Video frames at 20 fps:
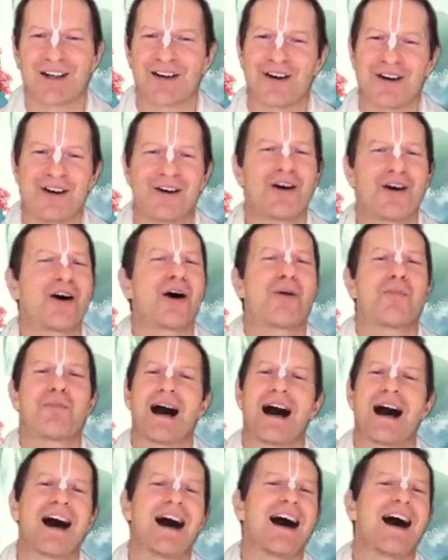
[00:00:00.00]

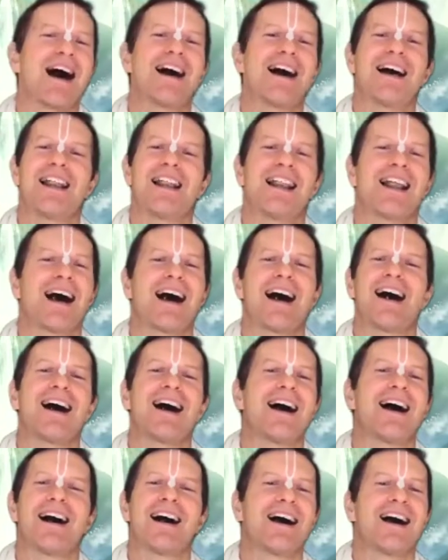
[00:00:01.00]

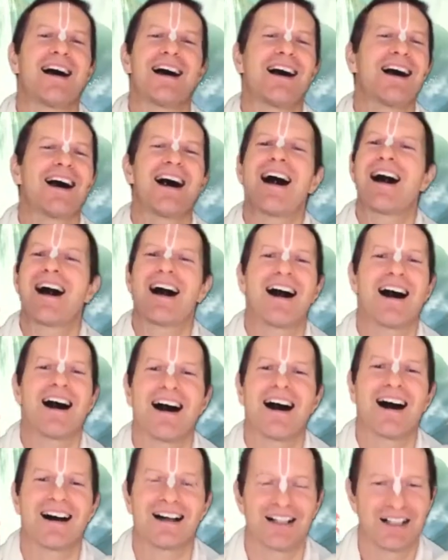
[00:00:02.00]

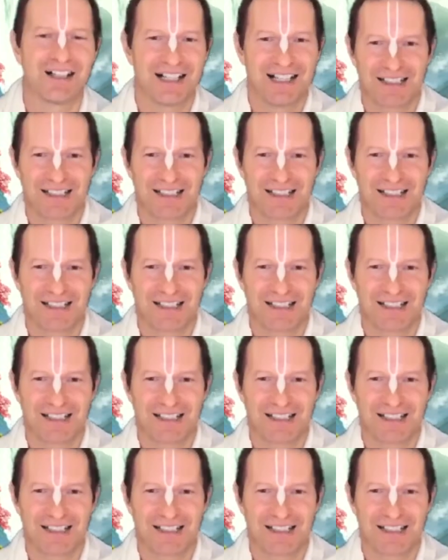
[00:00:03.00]
Gopala.